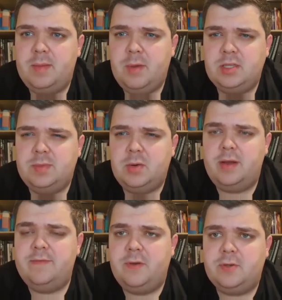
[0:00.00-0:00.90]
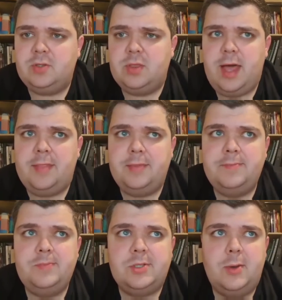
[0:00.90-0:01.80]
mind's been quite focused on that.
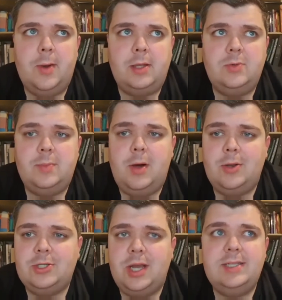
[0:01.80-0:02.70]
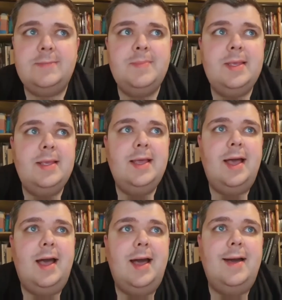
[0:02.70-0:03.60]
So I do apologise.
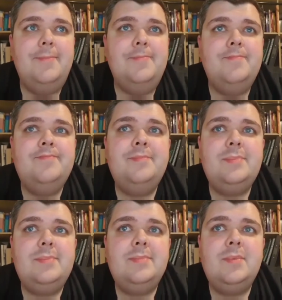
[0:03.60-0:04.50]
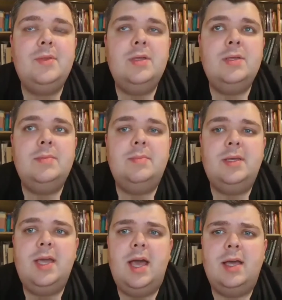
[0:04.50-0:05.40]
Um, but
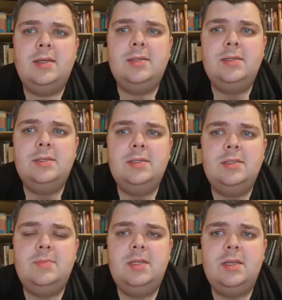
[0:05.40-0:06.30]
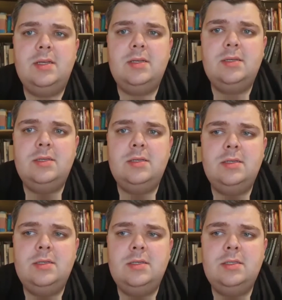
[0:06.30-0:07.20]
yeah, it's been a
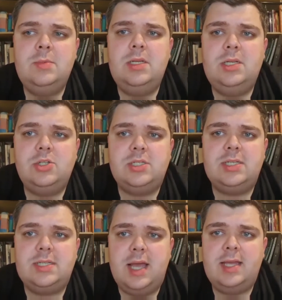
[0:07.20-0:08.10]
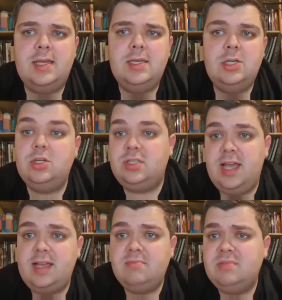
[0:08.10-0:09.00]
it's been an interesting day. Good
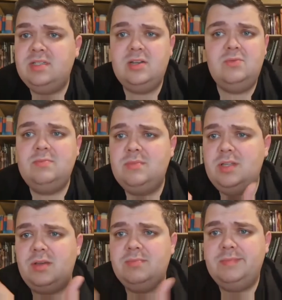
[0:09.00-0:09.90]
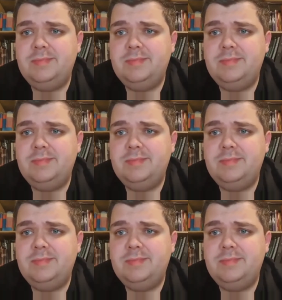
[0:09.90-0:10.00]
day still, you know.